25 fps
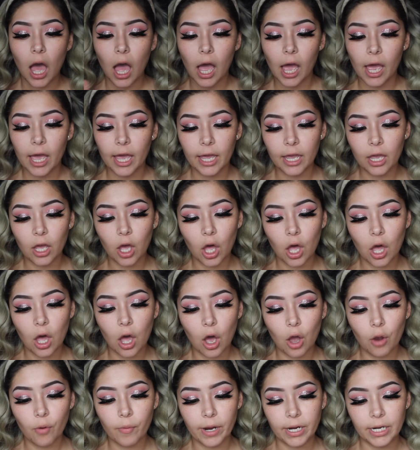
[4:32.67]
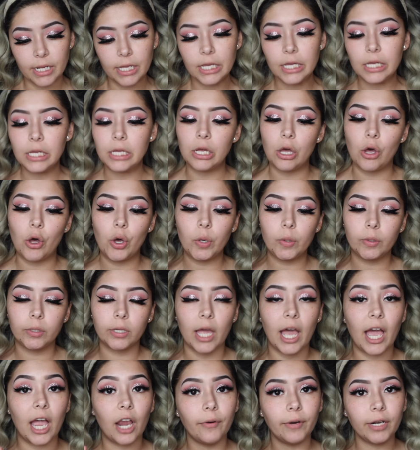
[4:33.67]
I already
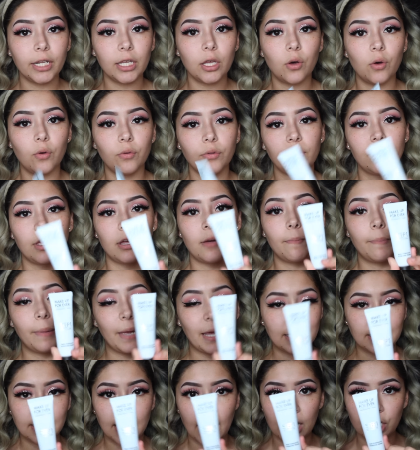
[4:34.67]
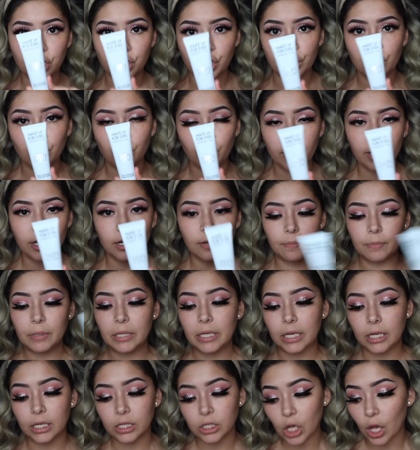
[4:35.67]
own, I already own the base hydrating one
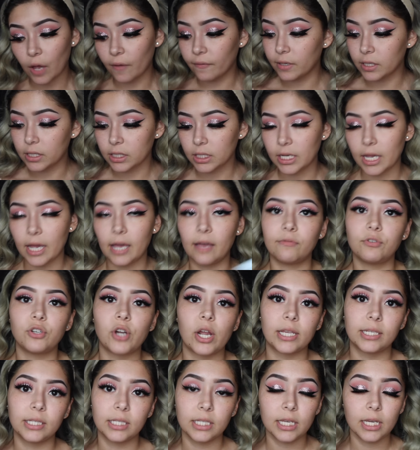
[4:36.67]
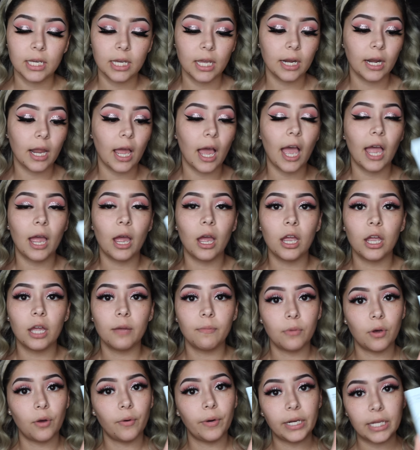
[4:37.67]
because obviously I have dry skin. I
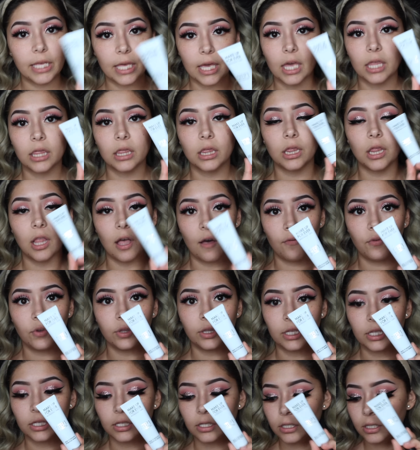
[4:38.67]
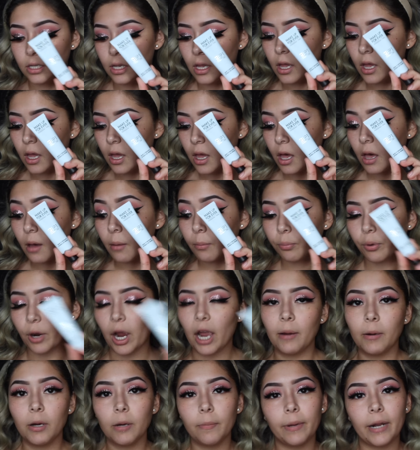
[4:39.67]
am already in love with this
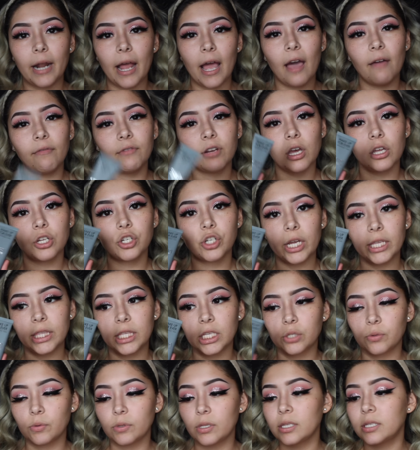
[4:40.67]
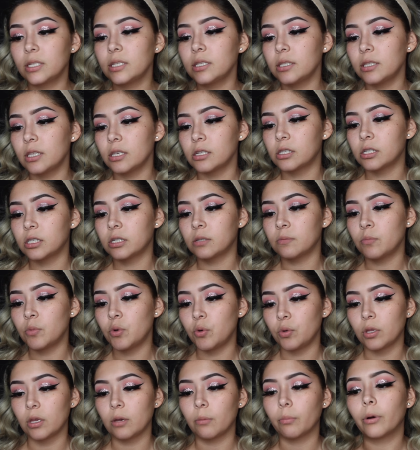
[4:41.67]
primer, but I have not tried this one. This is the
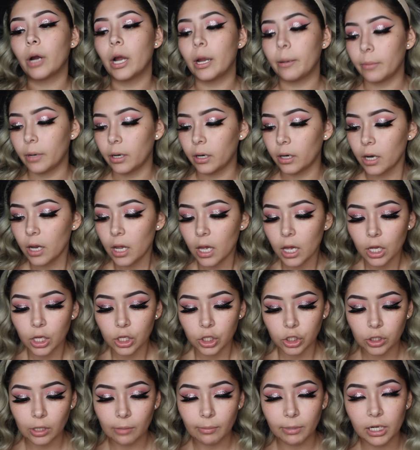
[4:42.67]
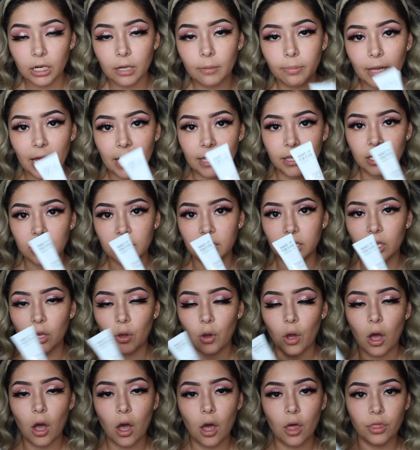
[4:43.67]
smoothing primer. So I'm going to apply this
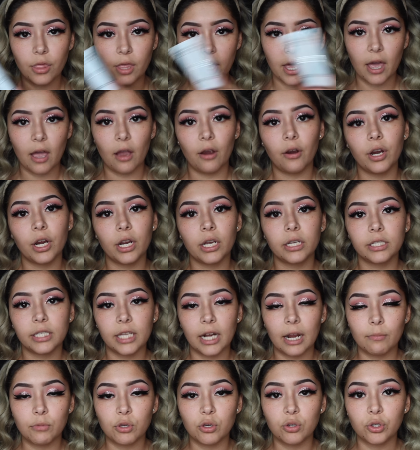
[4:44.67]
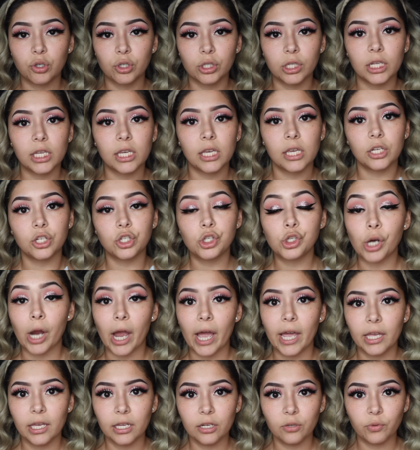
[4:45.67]
on the areas that I'm usually
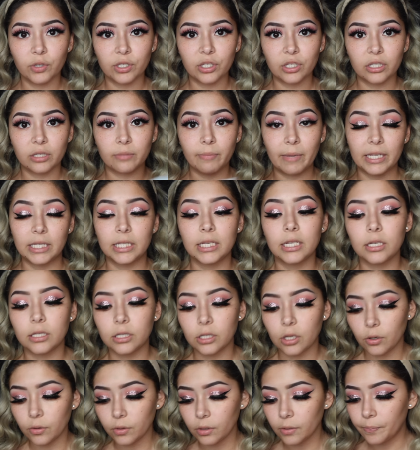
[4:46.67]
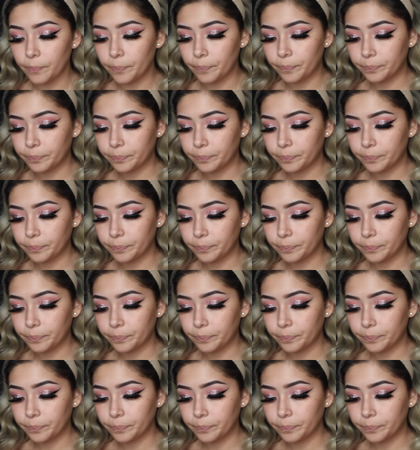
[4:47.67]
dry in, which is my T-zone.